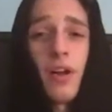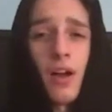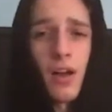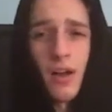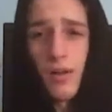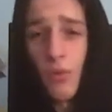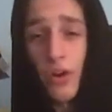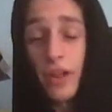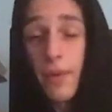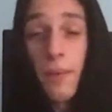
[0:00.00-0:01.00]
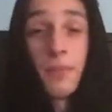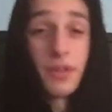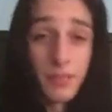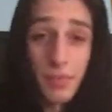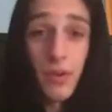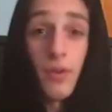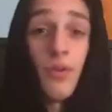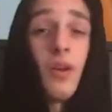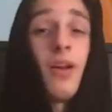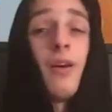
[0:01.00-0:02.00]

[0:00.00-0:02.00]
about Blimpo